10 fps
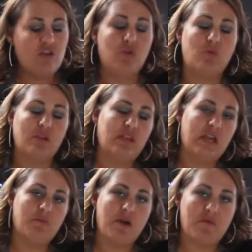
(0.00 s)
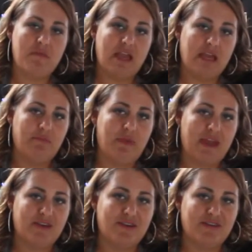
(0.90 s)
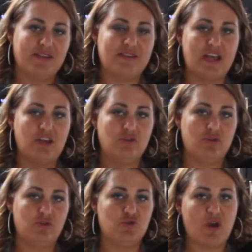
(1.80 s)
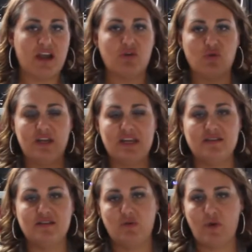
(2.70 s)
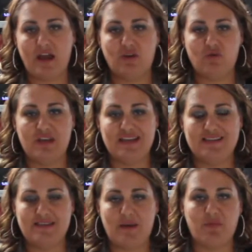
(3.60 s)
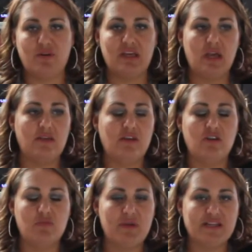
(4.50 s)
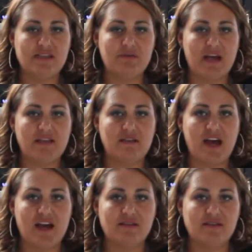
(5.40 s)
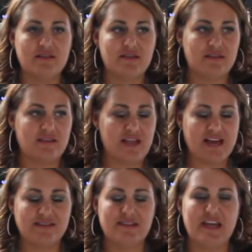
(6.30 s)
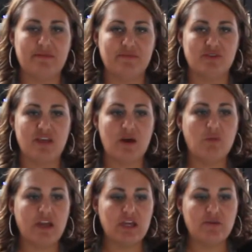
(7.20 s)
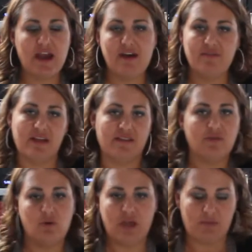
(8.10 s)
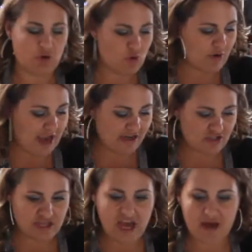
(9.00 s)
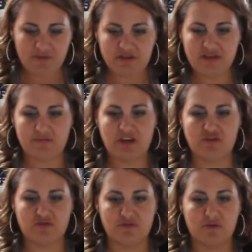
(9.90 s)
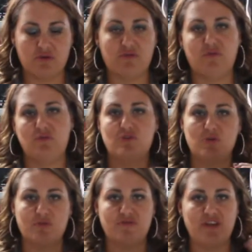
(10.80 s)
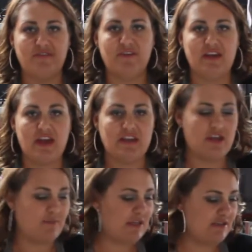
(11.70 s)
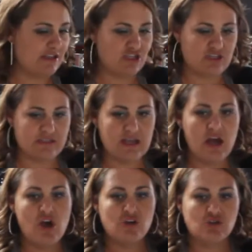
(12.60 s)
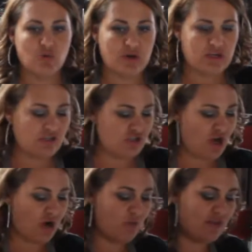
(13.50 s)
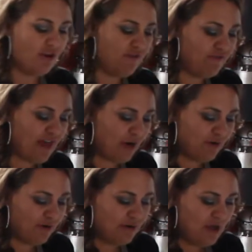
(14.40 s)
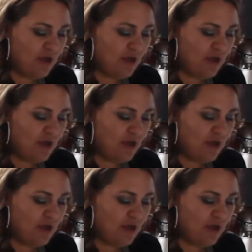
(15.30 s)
The one thing about making baked goods is that you do the dry ingredients and the wet ingredients separately, and then you mix them at the last step. So that way you have like this whole chemical reaction that happens that makes your food super fluffy and yummy and delicious. So we're going to start with our flour.